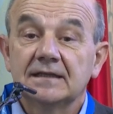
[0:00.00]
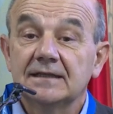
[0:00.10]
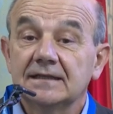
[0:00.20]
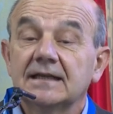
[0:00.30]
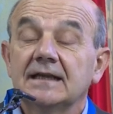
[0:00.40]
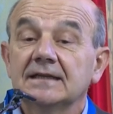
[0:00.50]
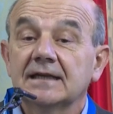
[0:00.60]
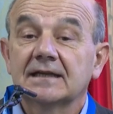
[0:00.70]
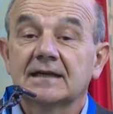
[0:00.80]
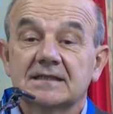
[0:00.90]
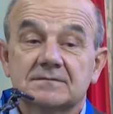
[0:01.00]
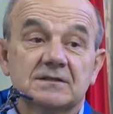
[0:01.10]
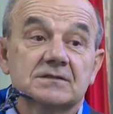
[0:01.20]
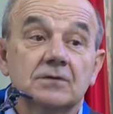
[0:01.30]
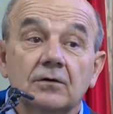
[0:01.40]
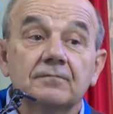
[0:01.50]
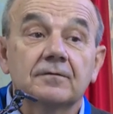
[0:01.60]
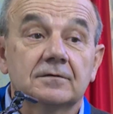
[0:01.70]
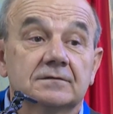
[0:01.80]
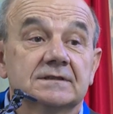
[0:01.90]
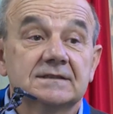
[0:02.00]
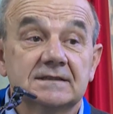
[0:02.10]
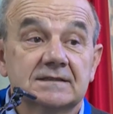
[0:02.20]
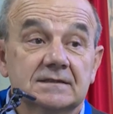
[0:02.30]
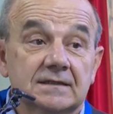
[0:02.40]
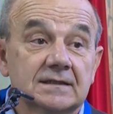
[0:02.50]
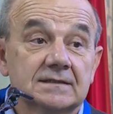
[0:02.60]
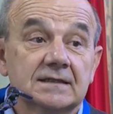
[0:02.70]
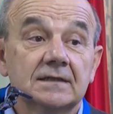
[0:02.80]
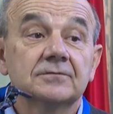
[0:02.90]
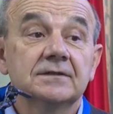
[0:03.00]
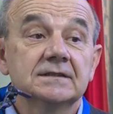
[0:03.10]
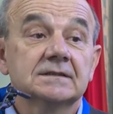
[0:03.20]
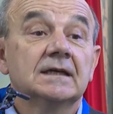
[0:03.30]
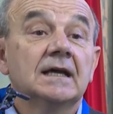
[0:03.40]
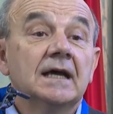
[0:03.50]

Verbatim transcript: in Italy, and it has been so for, since uh, centuries.